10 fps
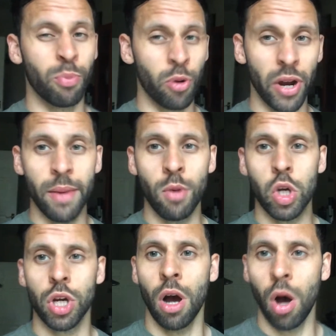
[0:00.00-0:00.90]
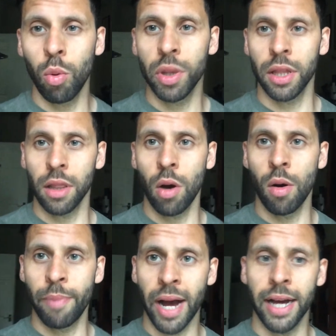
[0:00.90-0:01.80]
pretty much all with the lower
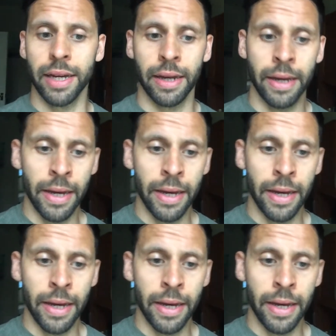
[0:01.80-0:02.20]
back.